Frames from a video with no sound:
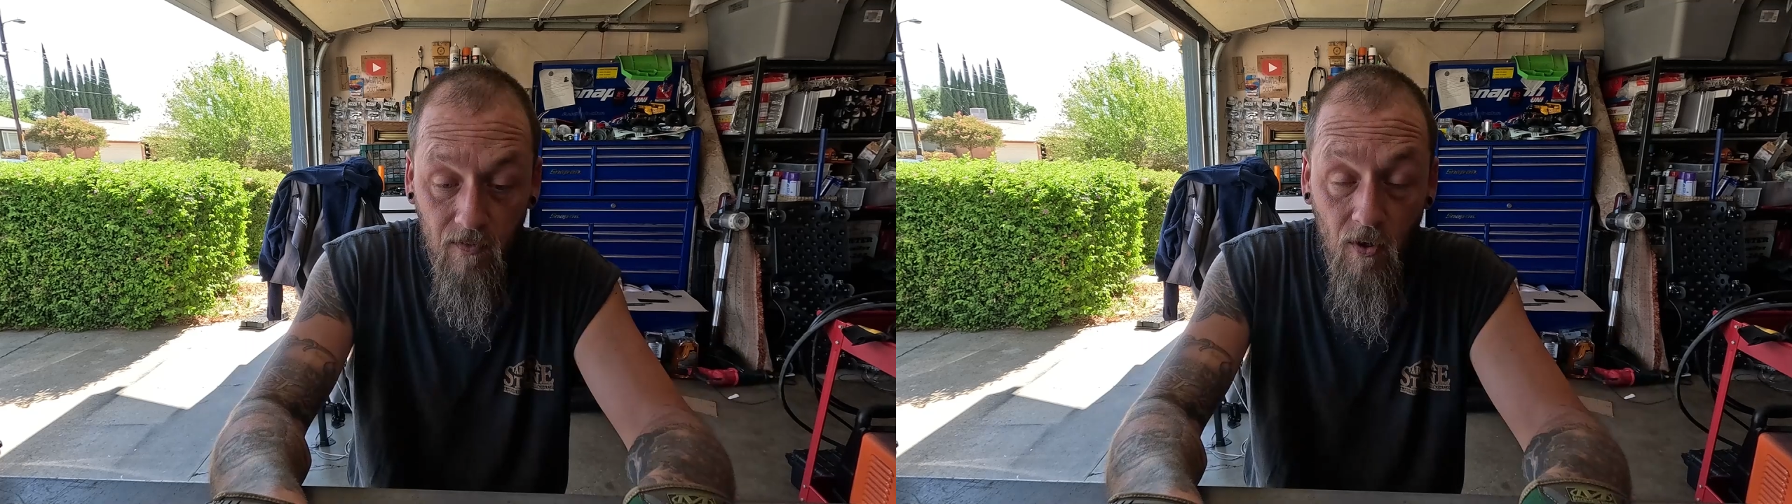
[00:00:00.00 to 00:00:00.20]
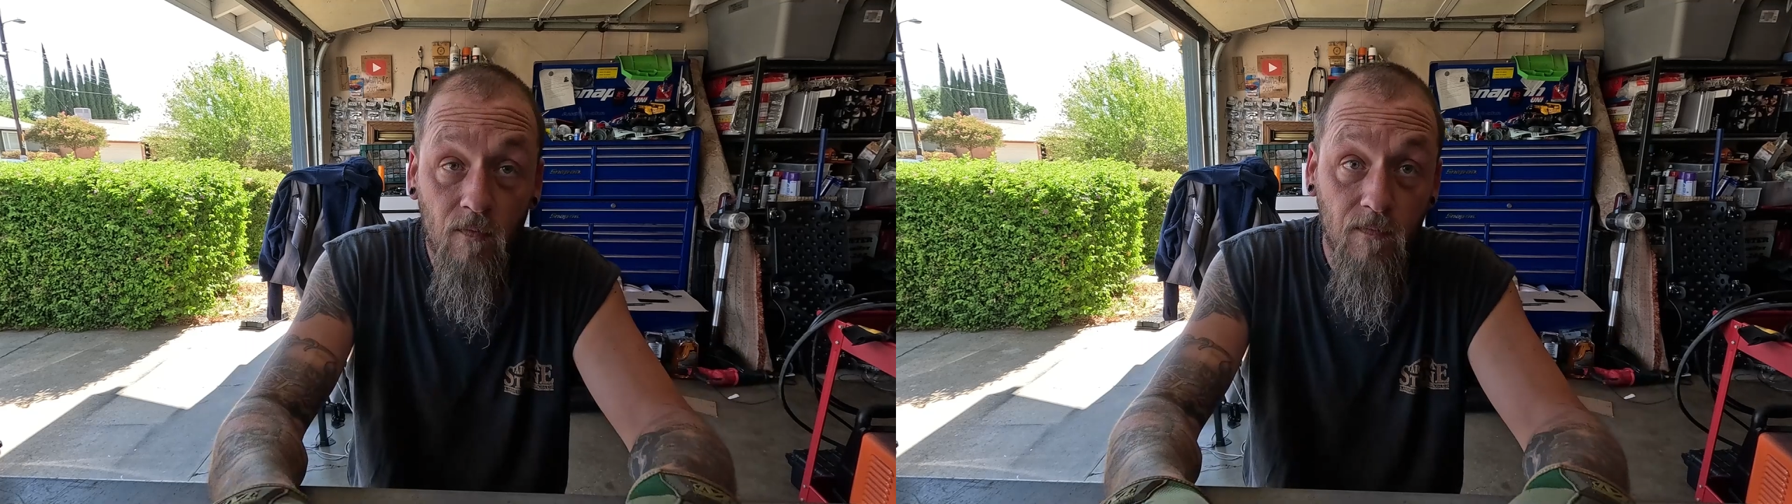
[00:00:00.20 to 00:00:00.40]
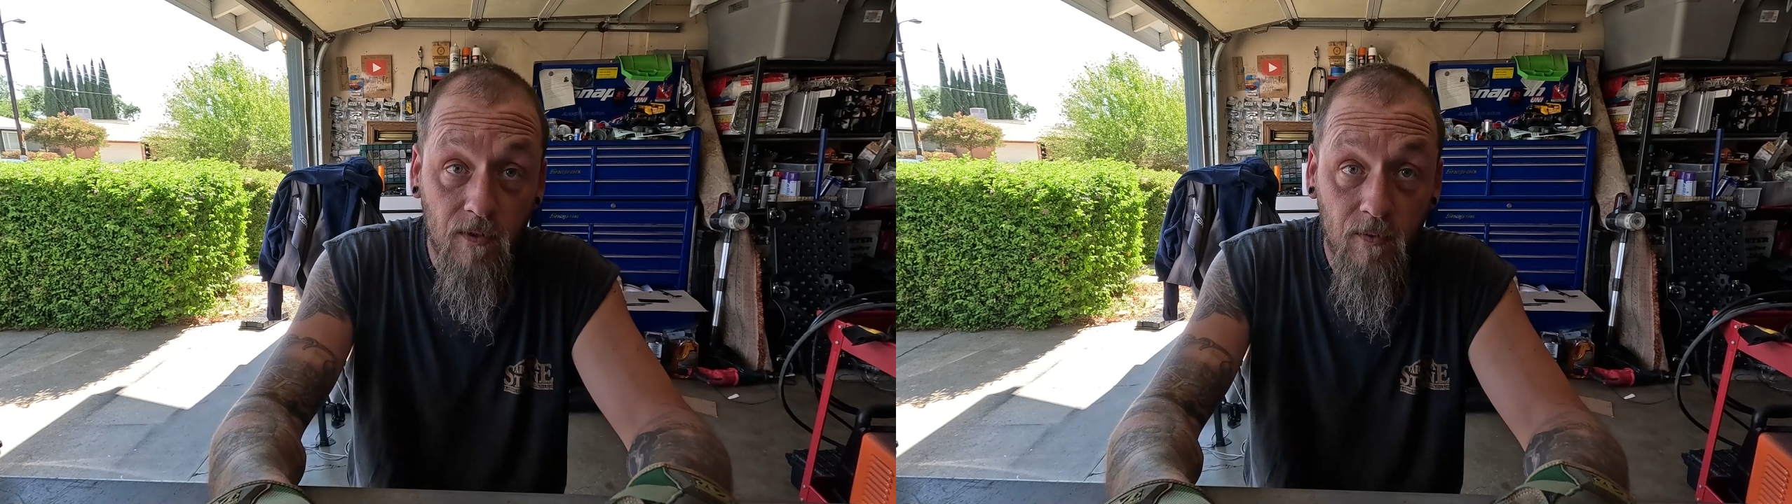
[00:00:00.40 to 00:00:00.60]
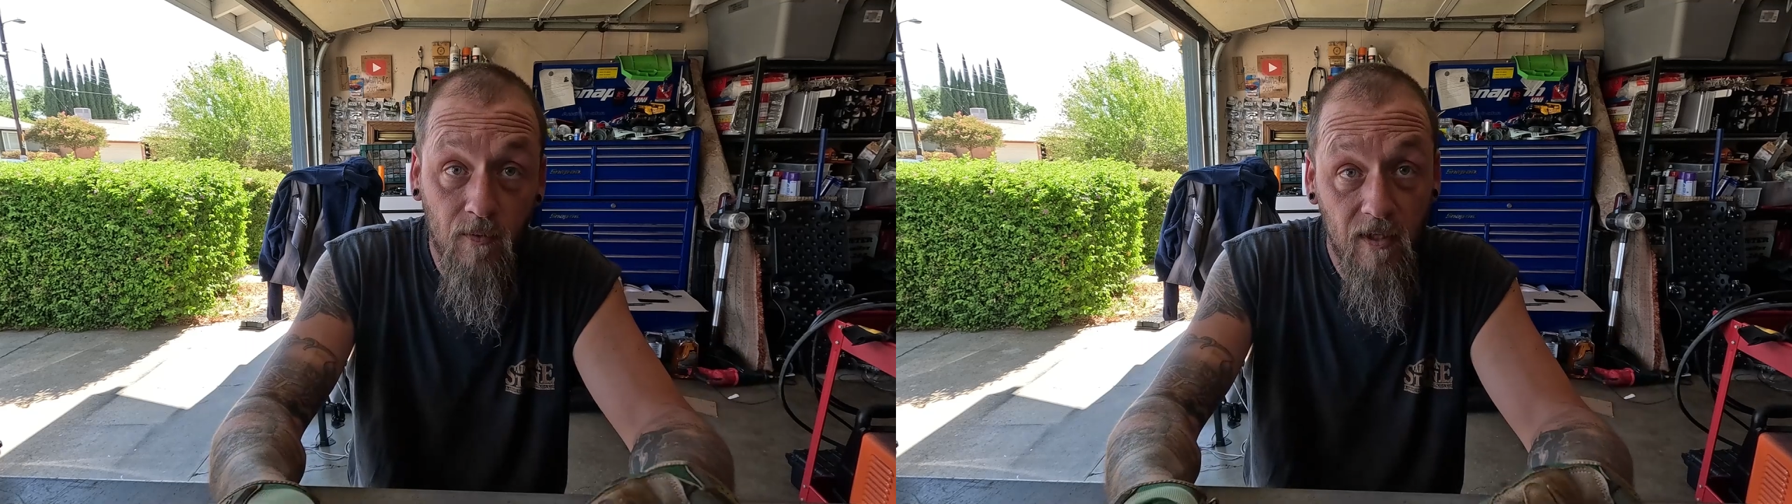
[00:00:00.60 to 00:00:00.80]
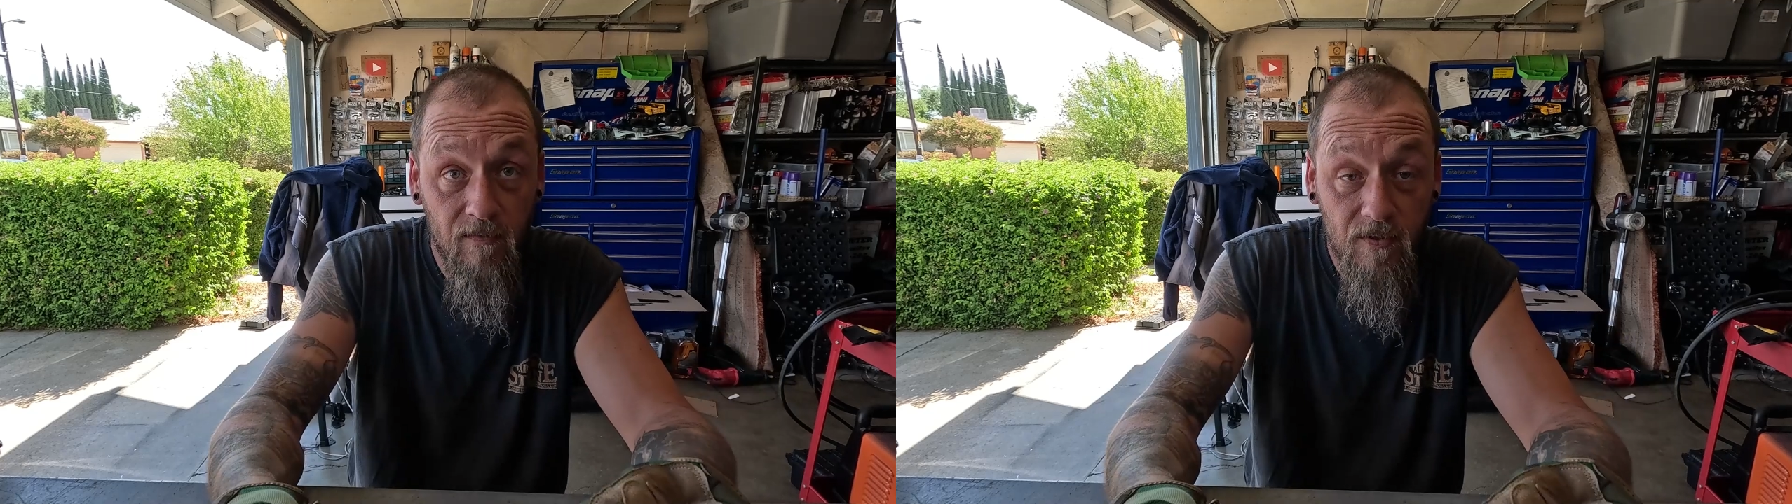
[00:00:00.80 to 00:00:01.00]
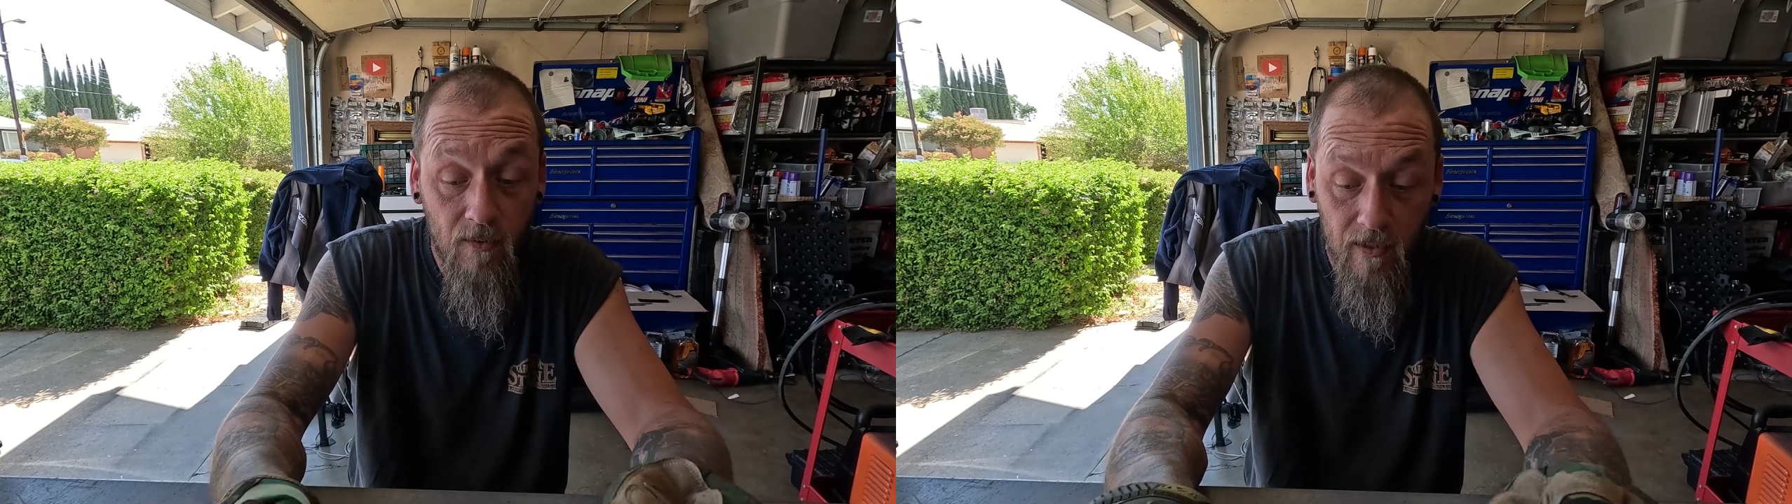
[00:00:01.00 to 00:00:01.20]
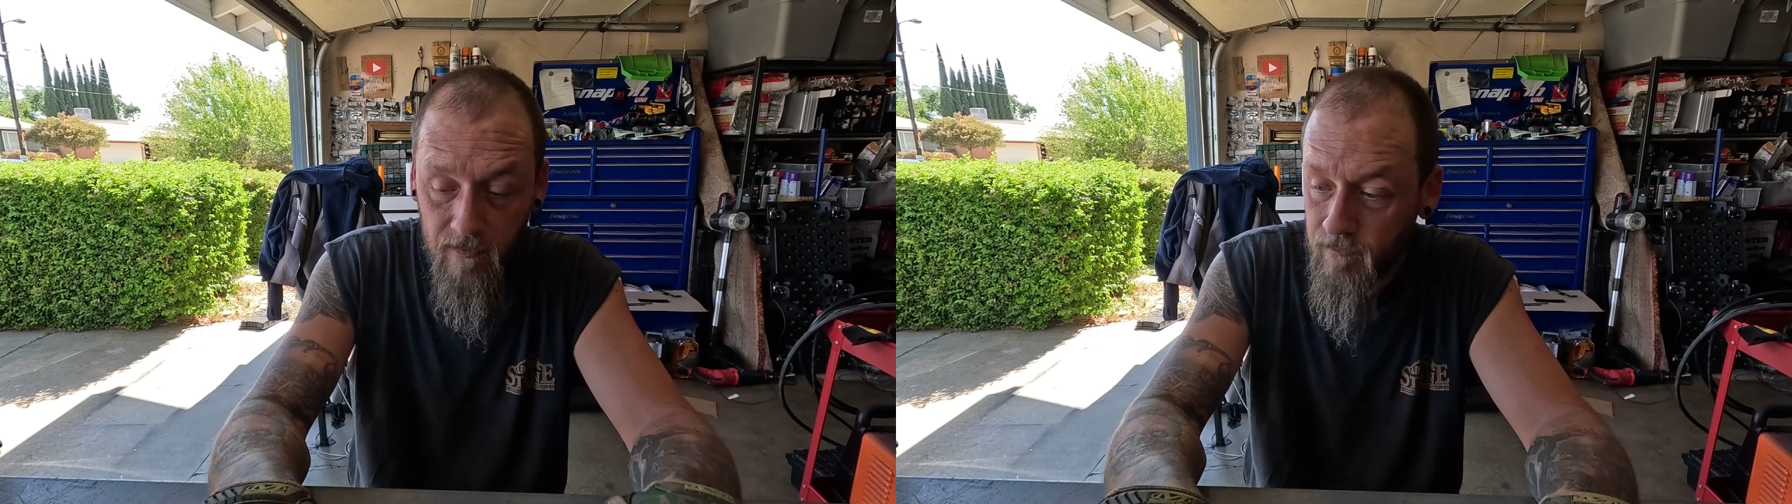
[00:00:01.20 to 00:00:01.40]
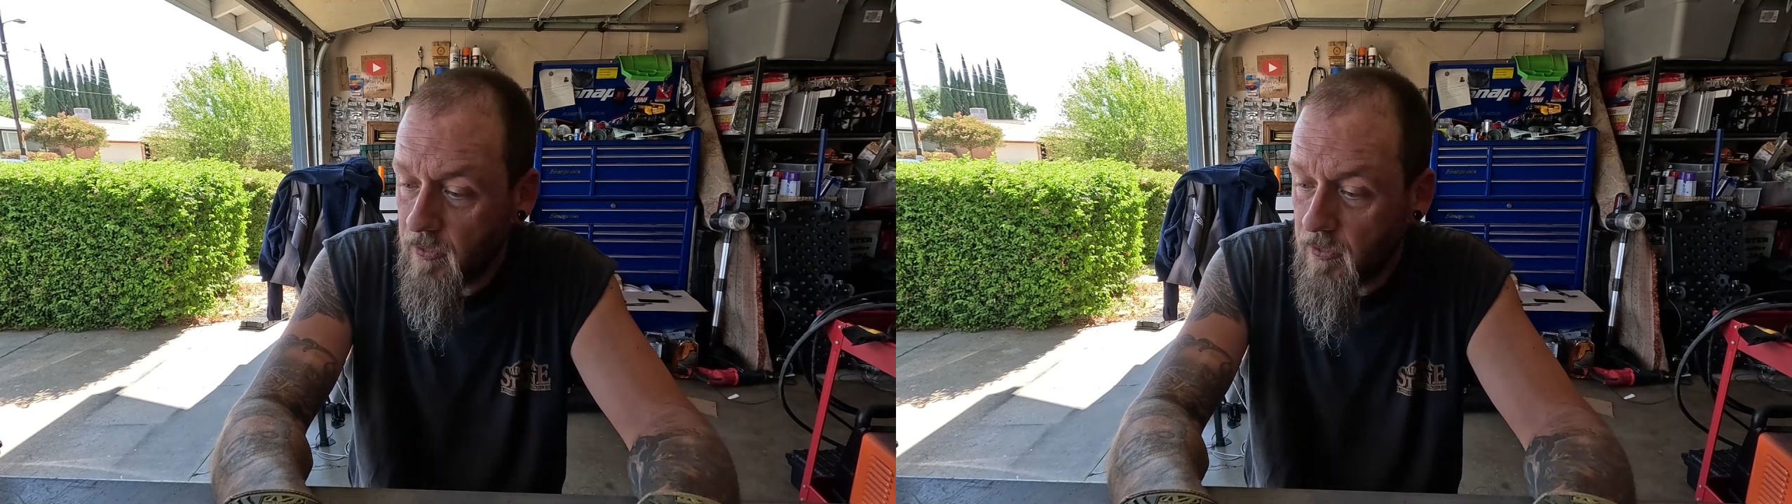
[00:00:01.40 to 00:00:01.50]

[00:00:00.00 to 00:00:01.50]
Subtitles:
Hopefully we'll have a square.